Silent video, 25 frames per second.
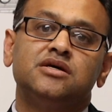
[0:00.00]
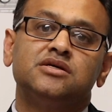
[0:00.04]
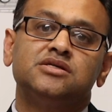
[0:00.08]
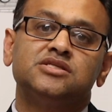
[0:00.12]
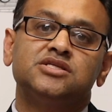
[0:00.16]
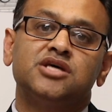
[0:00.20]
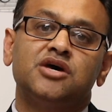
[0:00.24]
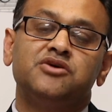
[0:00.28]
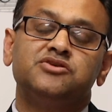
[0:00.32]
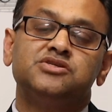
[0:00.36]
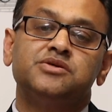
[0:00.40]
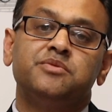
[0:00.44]

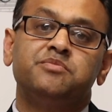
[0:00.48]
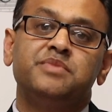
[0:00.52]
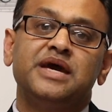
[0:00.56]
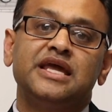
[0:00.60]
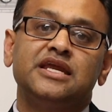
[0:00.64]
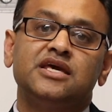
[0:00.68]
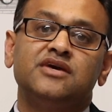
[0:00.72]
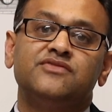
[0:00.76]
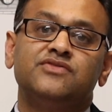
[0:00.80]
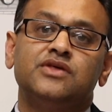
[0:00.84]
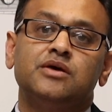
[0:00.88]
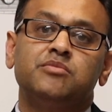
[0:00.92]
So
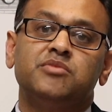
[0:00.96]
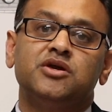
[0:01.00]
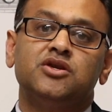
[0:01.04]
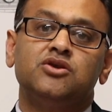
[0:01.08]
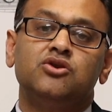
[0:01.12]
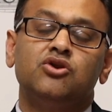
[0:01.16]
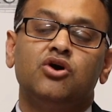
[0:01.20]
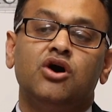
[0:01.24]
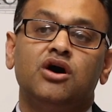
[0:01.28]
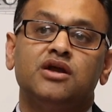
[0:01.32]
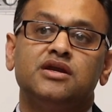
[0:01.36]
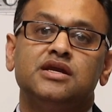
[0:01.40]
many of them are
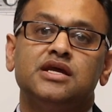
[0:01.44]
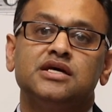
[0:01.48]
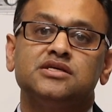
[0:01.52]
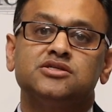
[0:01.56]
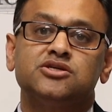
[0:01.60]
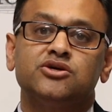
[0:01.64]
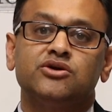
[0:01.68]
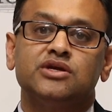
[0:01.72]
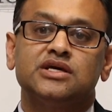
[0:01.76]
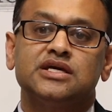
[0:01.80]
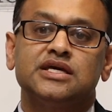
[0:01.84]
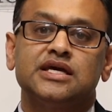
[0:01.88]
not
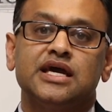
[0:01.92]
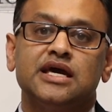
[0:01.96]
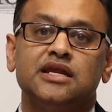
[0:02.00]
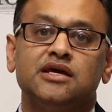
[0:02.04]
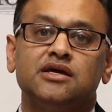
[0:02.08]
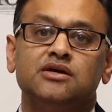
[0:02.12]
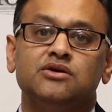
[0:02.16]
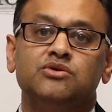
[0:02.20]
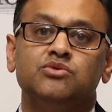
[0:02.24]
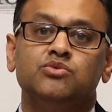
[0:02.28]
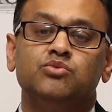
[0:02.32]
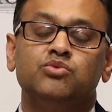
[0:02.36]
necessarily
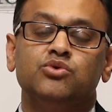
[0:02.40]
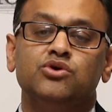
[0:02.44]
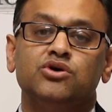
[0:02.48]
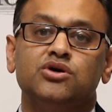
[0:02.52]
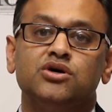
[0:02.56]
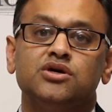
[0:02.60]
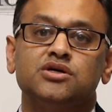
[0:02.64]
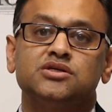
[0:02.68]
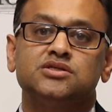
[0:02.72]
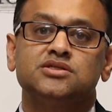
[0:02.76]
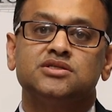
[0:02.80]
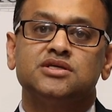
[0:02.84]
getting
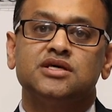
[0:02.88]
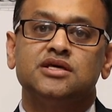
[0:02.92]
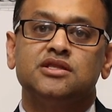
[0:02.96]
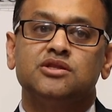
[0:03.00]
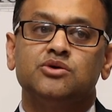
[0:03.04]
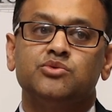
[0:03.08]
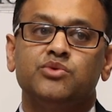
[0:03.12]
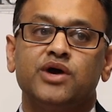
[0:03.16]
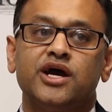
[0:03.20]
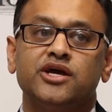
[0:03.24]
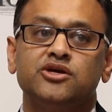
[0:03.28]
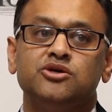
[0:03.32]
worse in
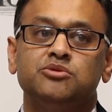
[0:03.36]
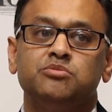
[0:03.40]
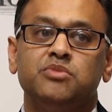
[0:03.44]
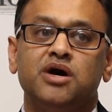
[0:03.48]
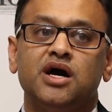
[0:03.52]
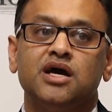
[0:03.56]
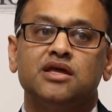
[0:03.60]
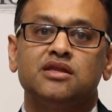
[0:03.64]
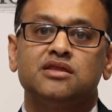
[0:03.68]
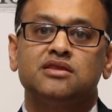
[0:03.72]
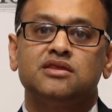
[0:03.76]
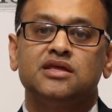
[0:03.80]
the way you
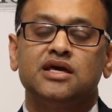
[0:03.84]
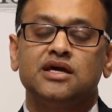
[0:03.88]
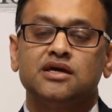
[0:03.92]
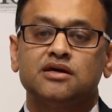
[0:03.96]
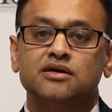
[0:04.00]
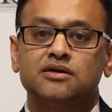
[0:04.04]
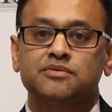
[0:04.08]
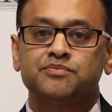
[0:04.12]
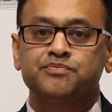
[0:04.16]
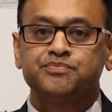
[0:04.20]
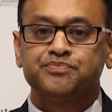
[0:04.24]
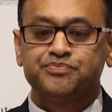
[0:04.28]
might think.
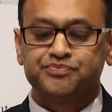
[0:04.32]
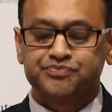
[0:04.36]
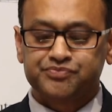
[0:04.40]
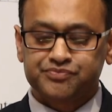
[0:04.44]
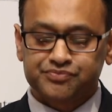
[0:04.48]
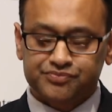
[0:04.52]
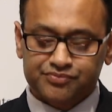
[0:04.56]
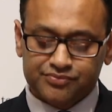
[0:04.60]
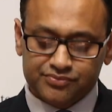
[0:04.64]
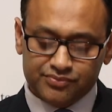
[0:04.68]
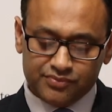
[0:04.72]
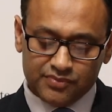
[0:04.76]

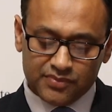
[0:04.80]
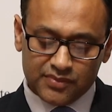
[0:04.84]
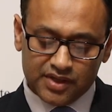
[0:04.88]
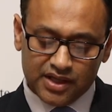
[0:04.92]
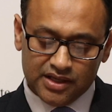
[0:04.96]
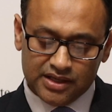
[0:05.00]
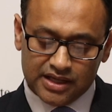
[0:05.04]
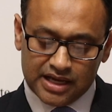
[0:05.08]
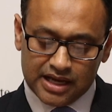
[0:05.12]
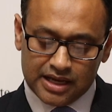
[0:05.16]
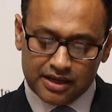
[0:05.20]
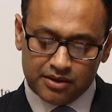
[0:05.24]

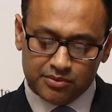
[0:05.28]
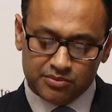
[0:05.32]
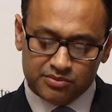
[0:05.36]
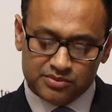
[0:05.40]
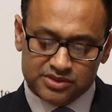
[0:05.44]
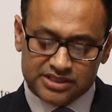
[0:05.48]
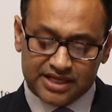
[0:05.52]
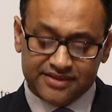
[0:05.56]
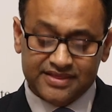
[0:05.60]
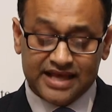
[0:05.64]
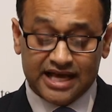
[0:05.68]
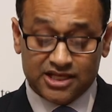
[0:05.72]

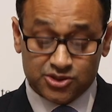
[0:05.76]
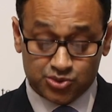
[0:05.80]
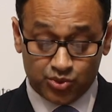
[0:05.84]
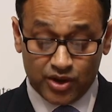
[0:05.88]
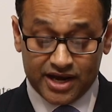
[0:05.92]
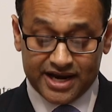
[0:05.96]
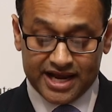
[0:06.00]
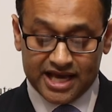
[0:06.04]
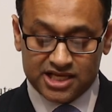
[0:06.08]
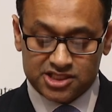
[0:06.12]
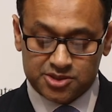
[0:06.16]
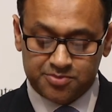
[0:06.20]
So that's
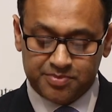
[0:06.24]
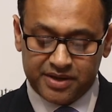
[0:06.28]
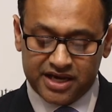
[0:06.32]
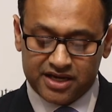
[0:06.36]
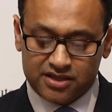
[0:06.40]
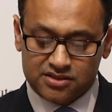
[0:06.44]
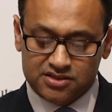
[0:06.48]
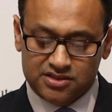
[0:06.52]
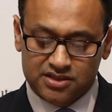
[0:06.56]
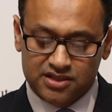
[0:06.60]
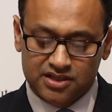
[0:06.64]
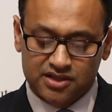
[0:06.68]
one
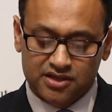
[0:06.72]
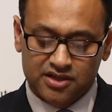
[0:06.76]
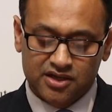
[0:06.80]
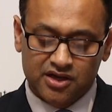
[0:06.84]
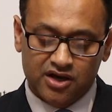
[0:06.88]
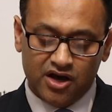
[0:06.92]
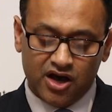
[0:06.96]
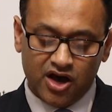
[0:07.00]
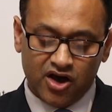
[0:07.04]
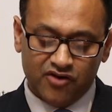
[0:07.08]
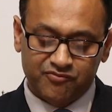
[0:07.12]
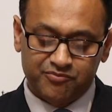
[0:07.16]
aspect
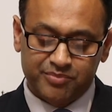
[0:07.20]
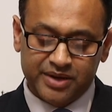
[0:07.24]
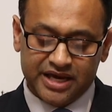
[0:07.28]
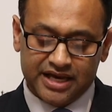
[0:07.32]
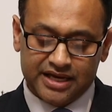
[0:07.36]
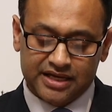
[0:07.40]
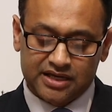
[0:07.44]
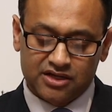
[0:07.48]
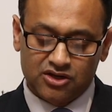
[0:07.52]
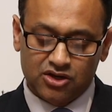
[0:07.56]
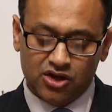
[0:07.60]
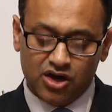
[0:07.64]
of
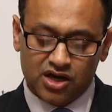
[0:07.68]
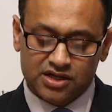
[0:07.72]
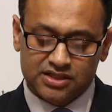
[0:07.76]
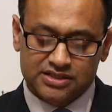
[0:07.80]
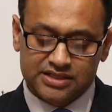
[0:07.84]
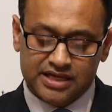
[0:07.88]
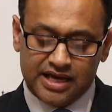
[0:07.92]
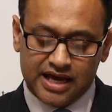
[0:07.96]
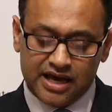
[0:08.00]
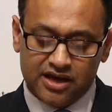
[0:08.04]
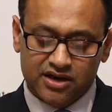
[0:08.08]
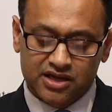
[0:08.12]
being in
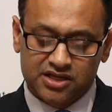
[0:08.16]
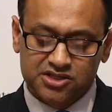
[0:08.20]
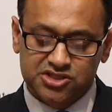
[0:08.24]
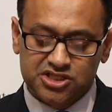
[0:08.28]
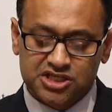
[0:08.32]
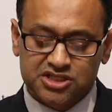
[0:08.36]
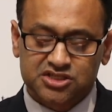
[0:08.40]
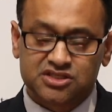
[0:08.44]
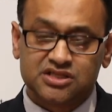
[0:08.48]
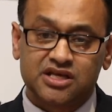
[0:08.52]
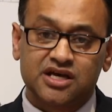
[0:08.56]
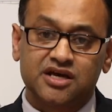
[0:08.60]
lockdown, and
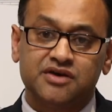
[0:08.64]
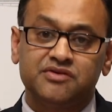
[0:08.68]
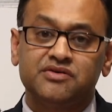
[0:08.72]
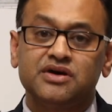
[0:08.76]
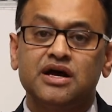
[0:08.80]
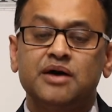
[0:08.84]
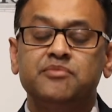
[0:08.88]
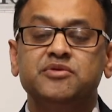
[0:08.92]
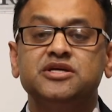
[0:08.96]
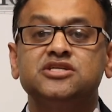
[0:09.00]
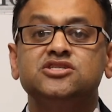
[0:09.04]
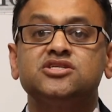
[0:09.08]
just
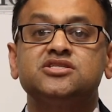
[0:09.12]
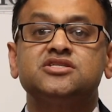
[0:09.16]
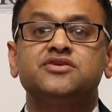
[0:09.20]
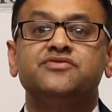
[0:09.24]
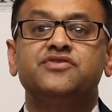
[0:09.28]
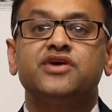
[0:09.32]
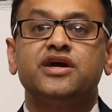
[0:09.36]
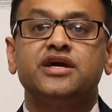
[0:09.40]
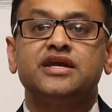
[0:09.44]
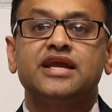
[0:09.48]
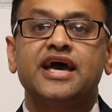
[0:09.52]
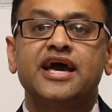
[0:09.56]
the
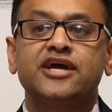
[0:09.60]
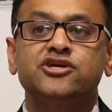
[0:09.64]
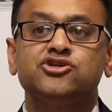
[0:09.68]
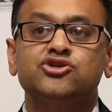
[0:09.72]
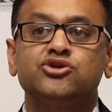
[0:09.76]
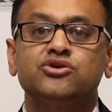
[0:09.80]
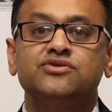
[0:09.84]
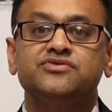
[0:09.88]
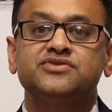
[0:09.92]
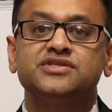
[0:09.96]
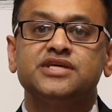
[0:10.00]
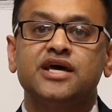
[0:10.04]
very
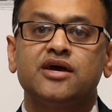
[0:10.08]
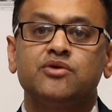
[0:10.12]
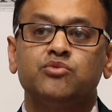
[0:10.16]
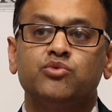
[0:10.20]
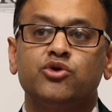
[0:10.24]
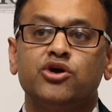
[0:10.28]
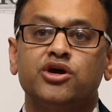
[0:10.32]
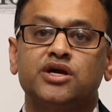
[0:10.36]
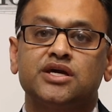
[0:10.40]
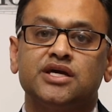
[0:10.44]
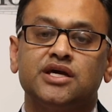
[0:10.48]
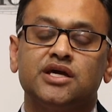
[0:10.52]
nature of, say,
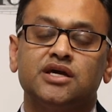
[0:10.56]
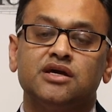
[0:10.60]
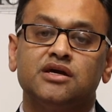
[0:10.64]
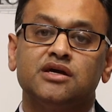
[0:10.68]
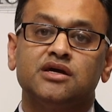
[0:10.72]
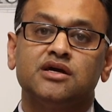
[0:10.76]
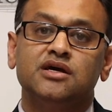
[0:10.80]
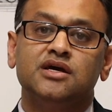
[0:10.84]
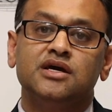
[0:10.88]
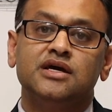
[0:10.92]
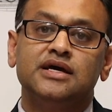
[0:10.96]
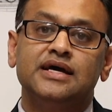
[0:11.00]

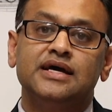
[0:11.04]
working